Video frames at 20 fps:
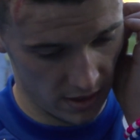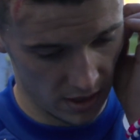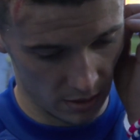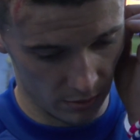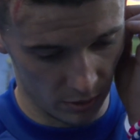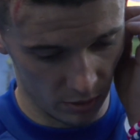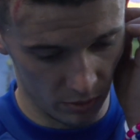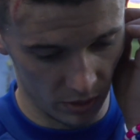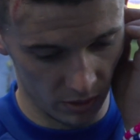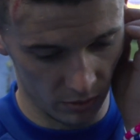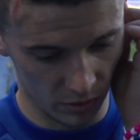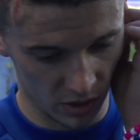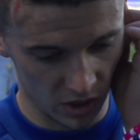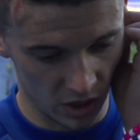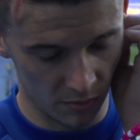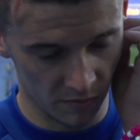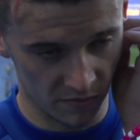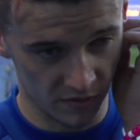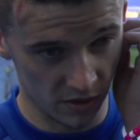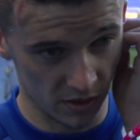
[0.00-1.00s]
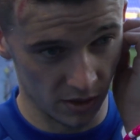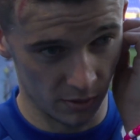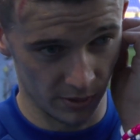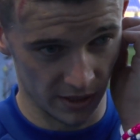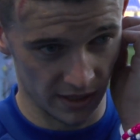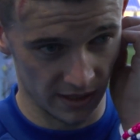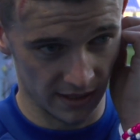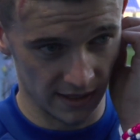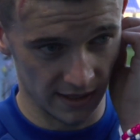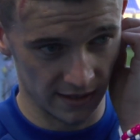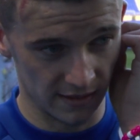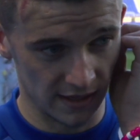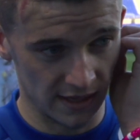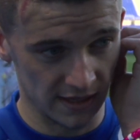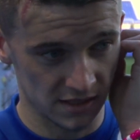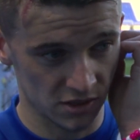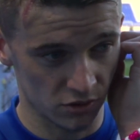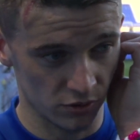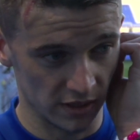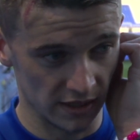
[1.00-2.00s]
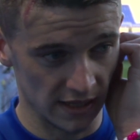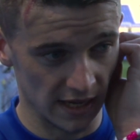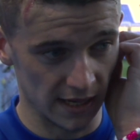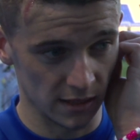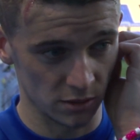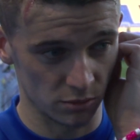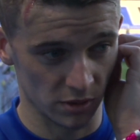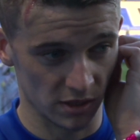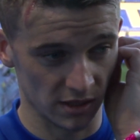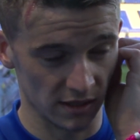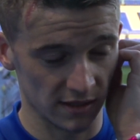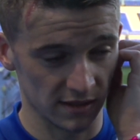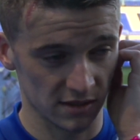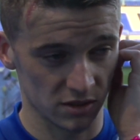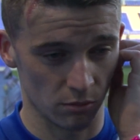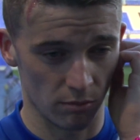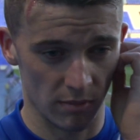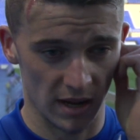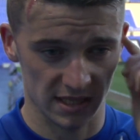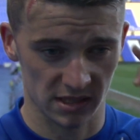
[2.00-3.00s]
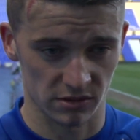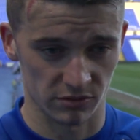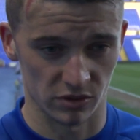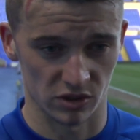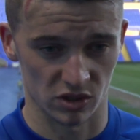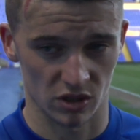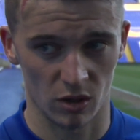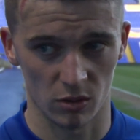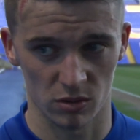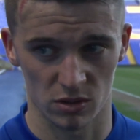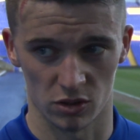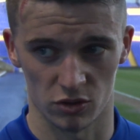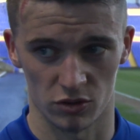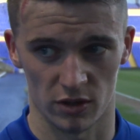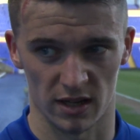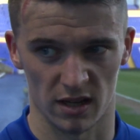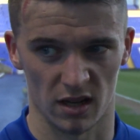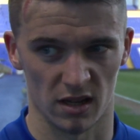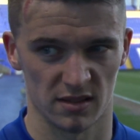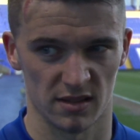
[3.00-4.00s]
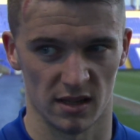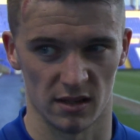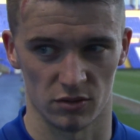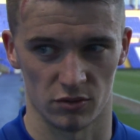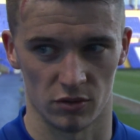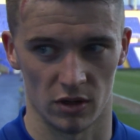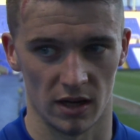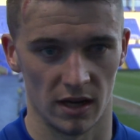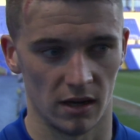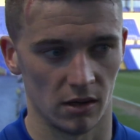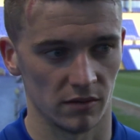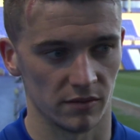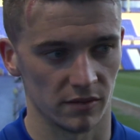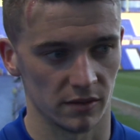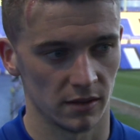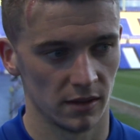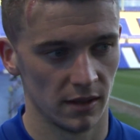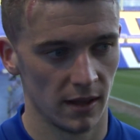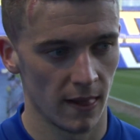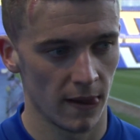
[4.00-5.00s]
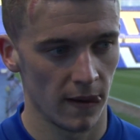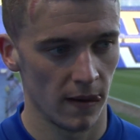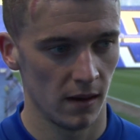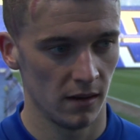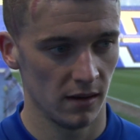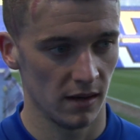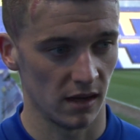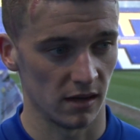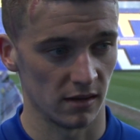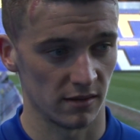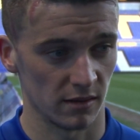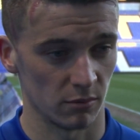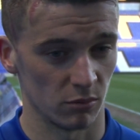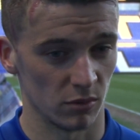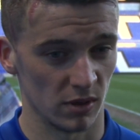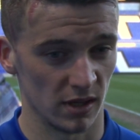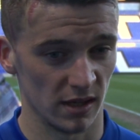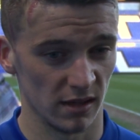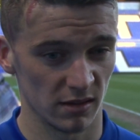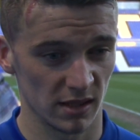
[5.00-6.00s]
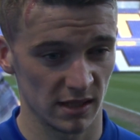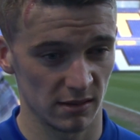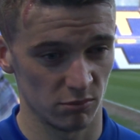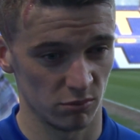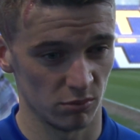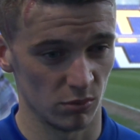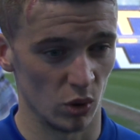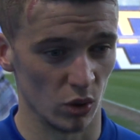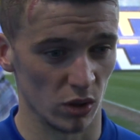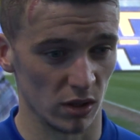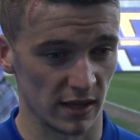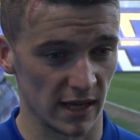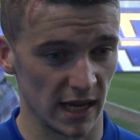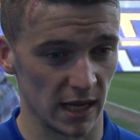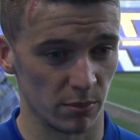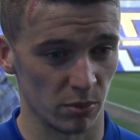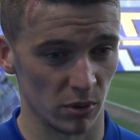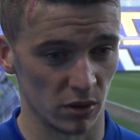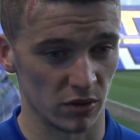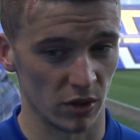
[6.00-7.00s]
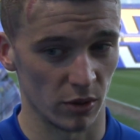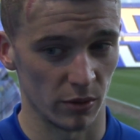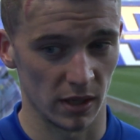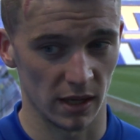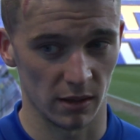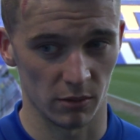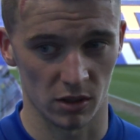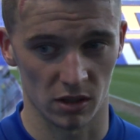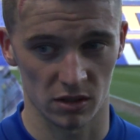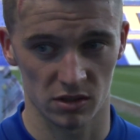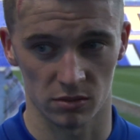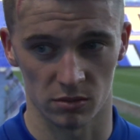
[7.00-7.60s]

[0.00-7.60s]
mean, we're confident that we can get in the next three games, we can get some massive results and drag ourselves right out of it. And I think we're more than capable of doing that. We've got